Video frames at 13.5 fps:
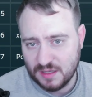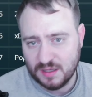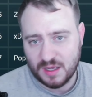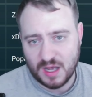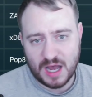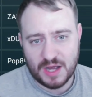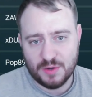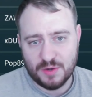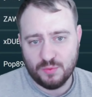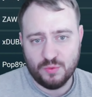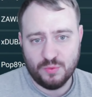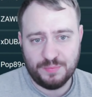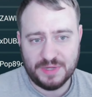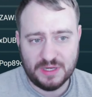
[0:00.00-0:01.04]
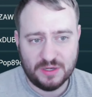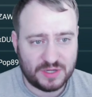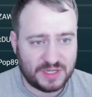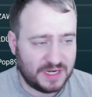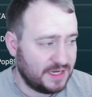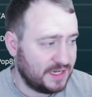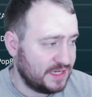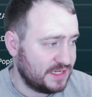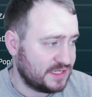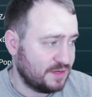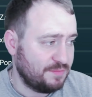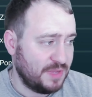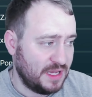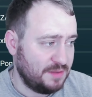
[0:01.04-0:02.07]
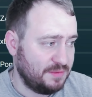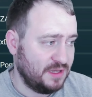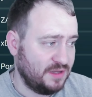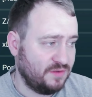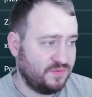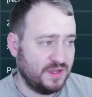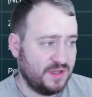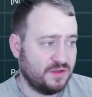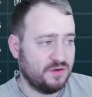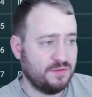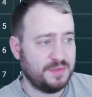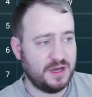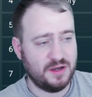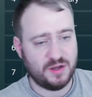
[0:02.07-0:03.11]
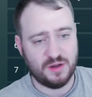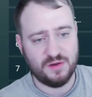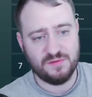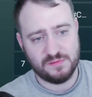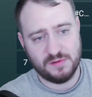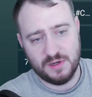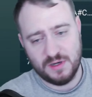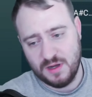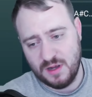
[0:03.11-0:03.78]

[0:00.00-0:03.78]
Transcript: I will be looking at this and maybe thinking about going for it.